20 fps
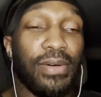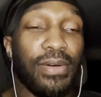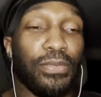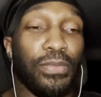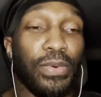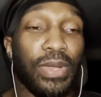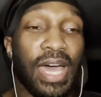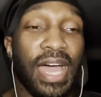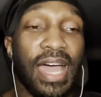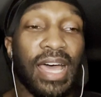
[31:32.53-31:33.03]

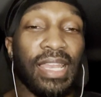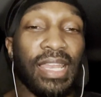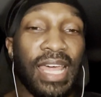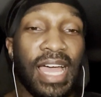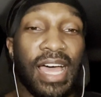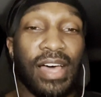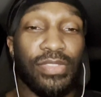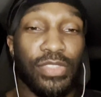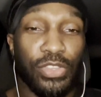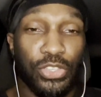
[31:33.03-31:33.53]
when I allow
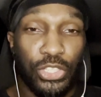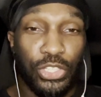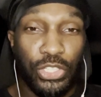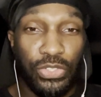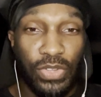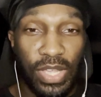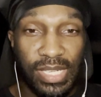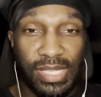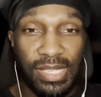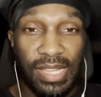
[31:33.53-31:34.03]
the
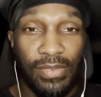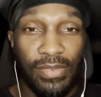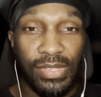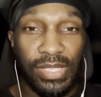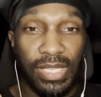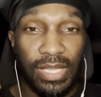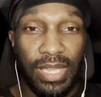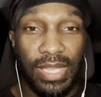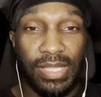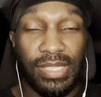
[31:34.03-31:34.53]
stress
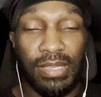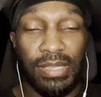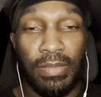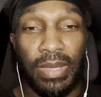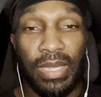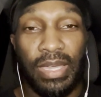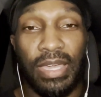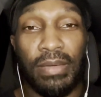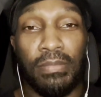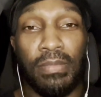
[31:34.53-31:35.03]
levels to get
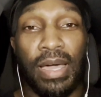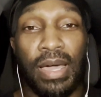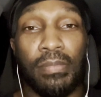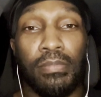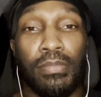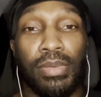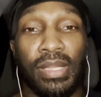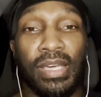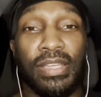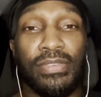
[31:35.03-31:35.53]
to me and my
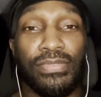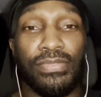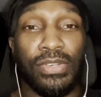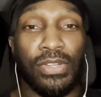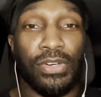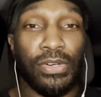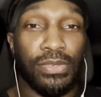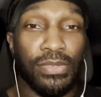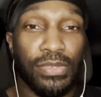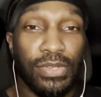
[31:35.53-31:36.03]
blood
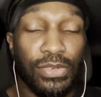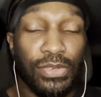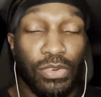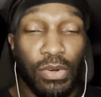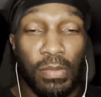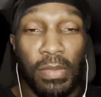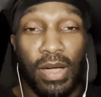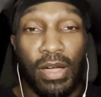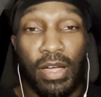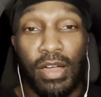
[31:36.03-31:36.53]
flow
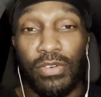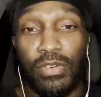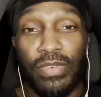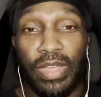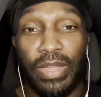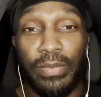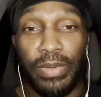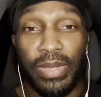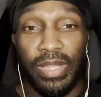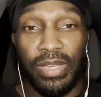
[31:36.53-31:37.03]
or my heart
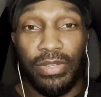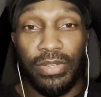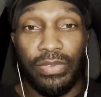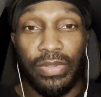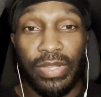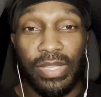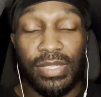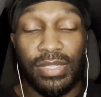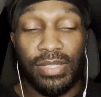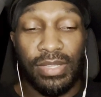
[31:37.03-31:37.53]
rate would
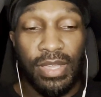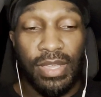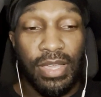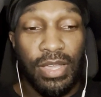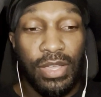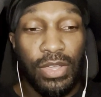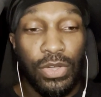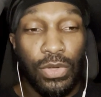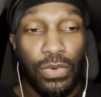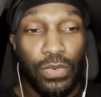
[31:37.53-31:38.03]
increase,
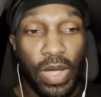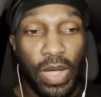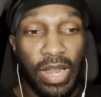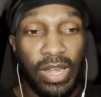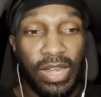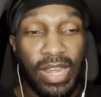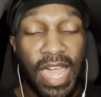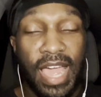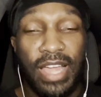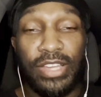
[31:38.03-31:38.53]

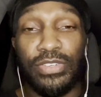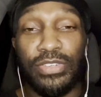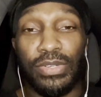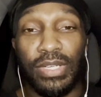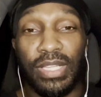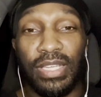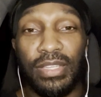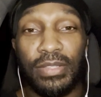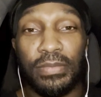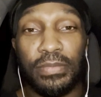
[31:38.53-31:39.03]
quite
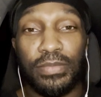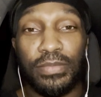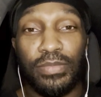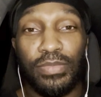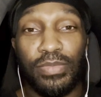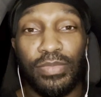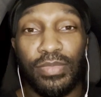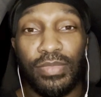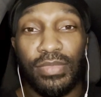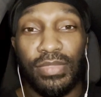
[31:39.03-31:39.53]
naturally,
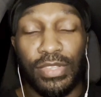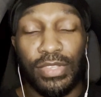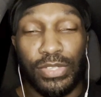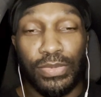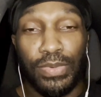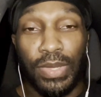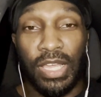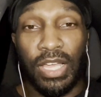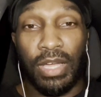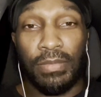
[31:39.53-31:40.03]
the
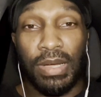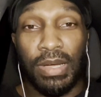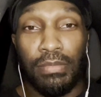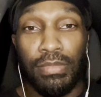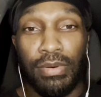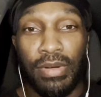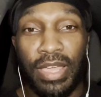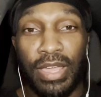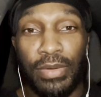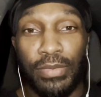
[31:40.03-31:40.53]
swelling of my
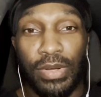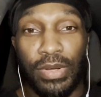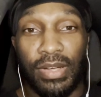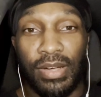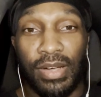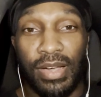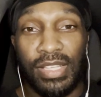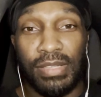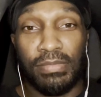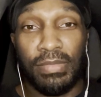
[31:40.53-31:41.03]
brain will
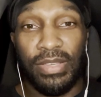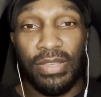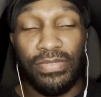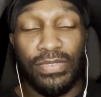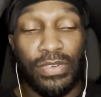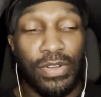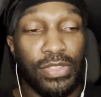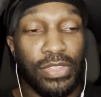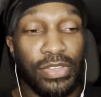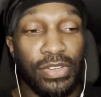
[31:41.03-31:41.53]
cause me
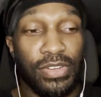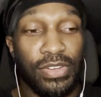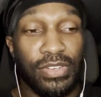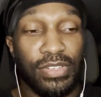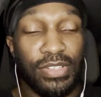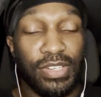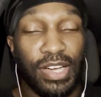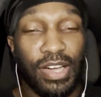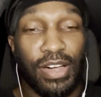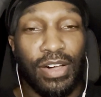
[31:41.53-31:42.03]
further
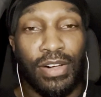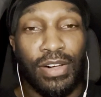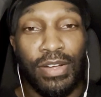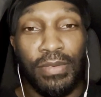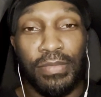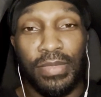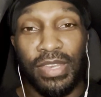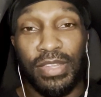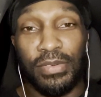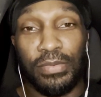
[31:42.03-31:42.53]

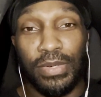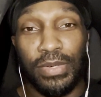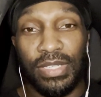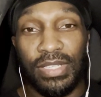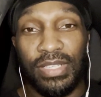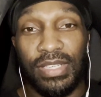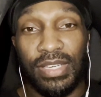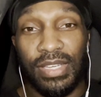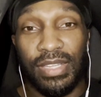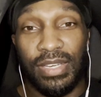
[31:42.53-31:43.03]
harm than it
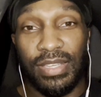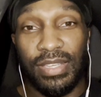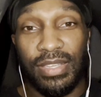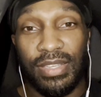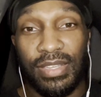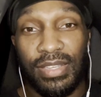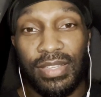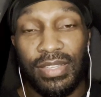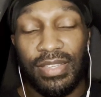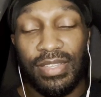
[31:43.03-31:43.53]
would
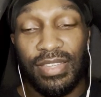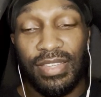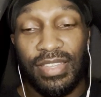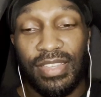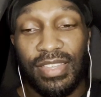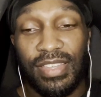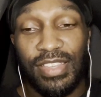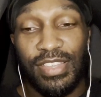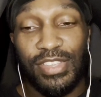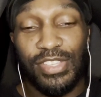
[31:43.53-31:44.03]

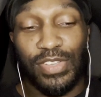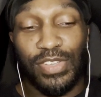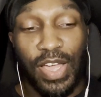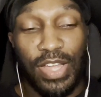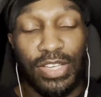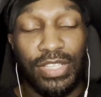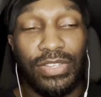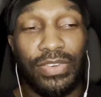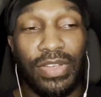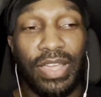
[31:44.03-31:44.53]
good. So
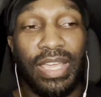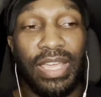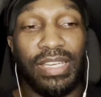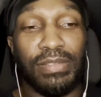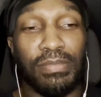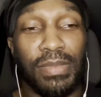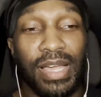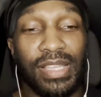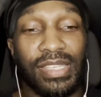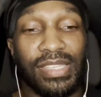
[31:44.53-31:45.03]
I
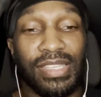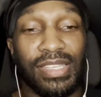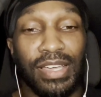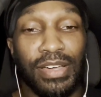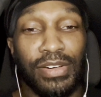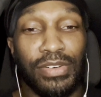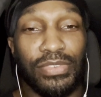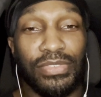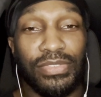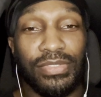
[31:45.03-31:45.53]
trained
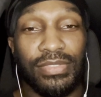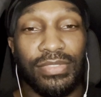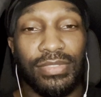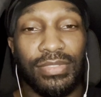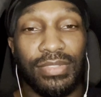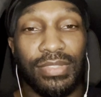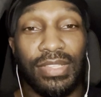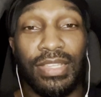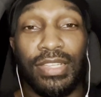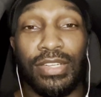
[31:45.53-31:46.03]
myself,
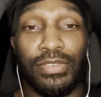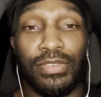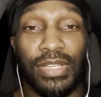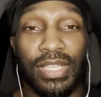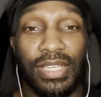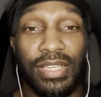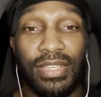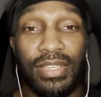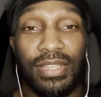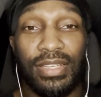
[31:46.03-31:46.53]
literally